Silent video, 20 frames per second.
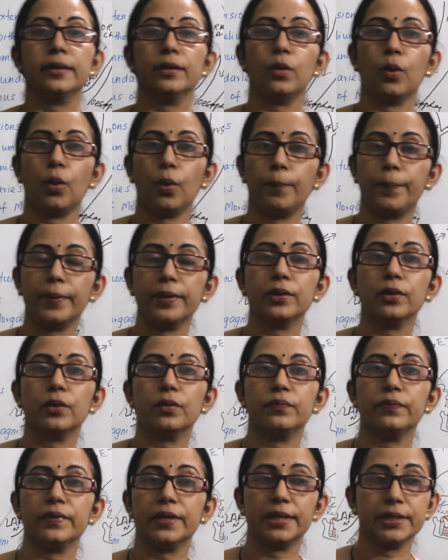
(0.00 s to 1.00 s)
the opening
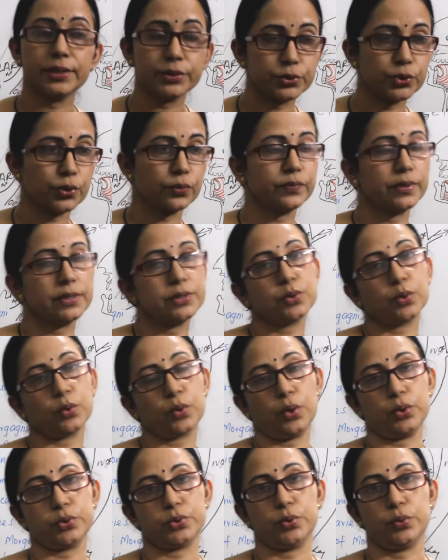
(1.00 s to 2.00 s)
of each of these
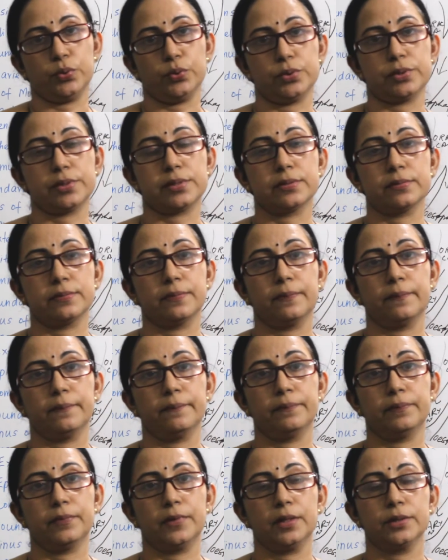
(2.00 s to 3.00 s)
crossroads,
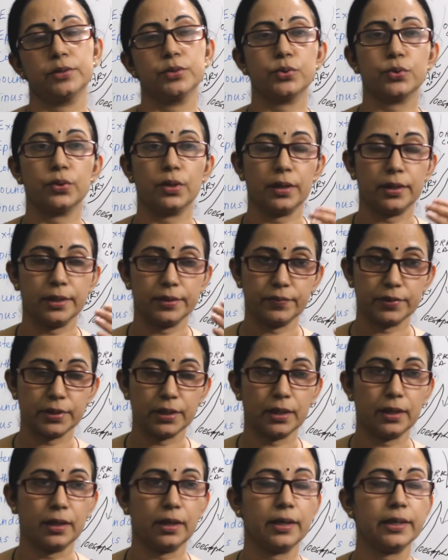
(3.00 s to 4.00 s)

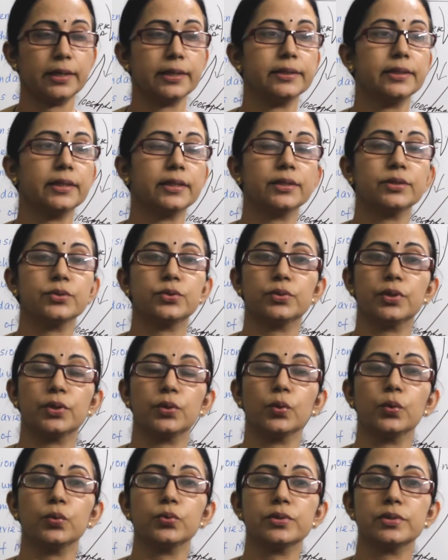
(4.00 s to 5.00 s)
either into the
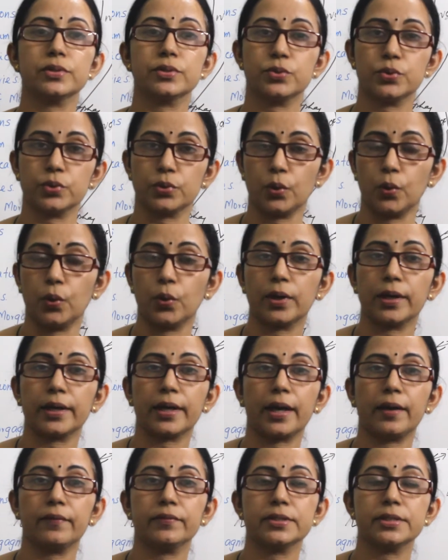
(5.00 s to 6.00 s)
nose, to the oral
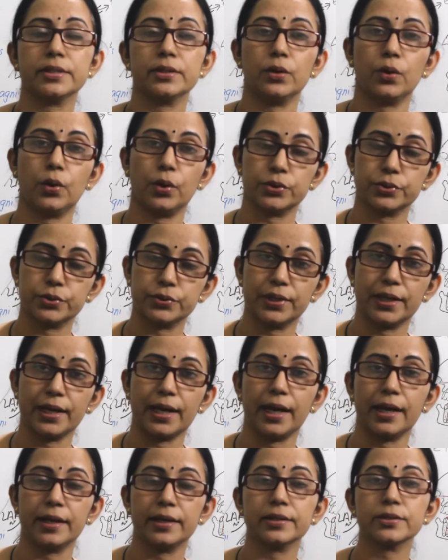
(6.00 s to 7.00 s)
cavity, or to the
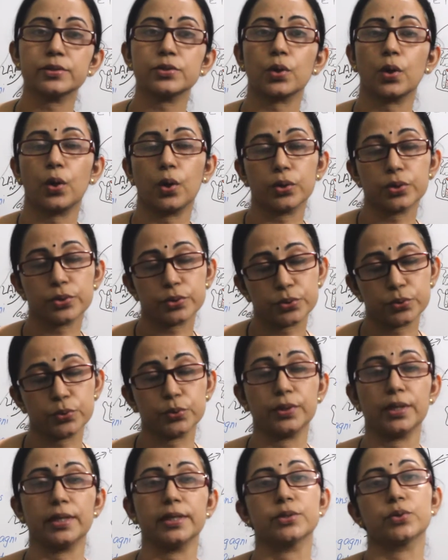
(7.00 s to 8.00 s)
larynx, or to
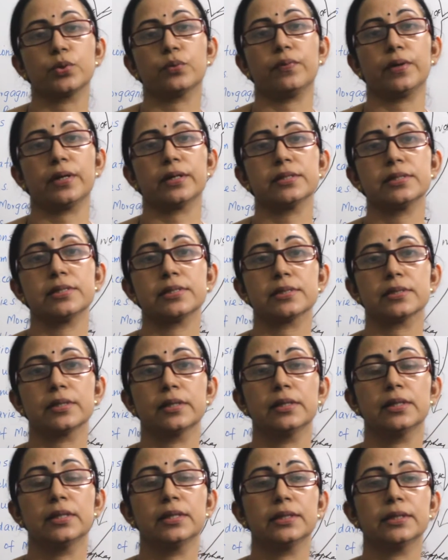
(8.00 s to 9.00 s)
the esophagus,
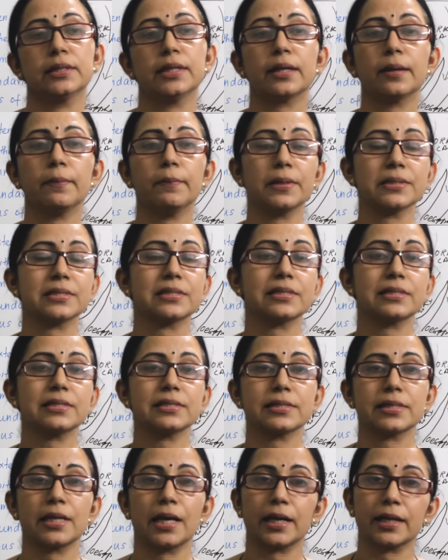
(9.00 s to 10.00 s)
there are
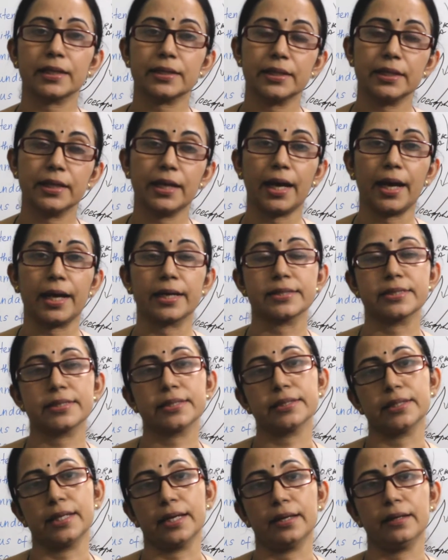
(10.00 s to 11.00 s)
muscles directly
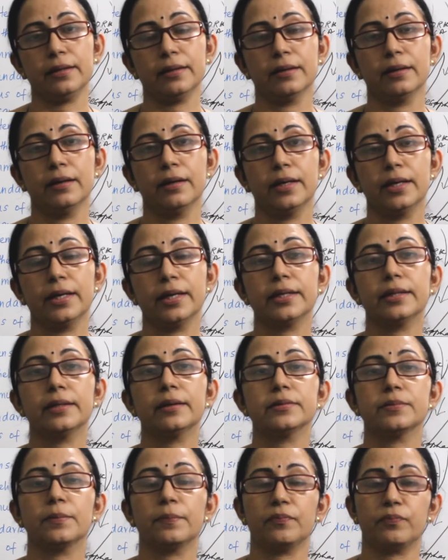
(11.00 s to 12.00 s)
acting there in
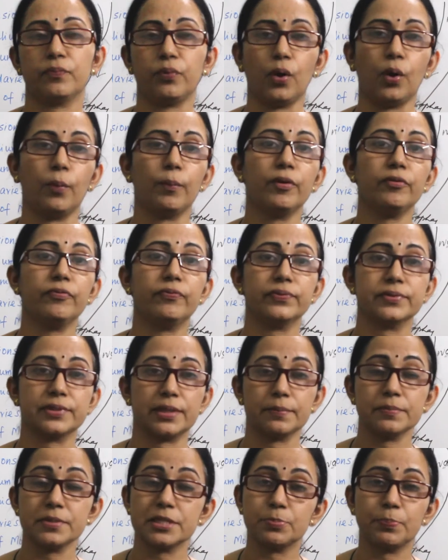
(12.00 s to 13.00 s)
the form of
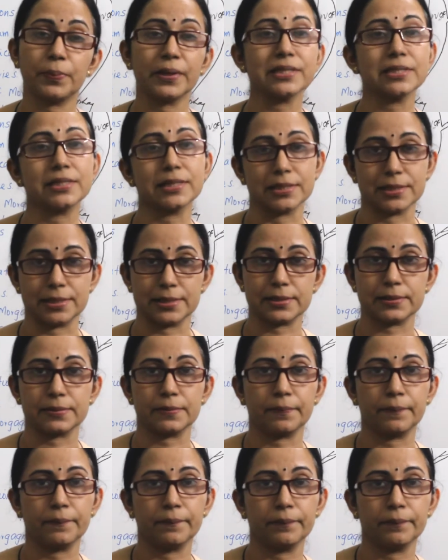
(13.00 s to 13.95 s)
some sphincters.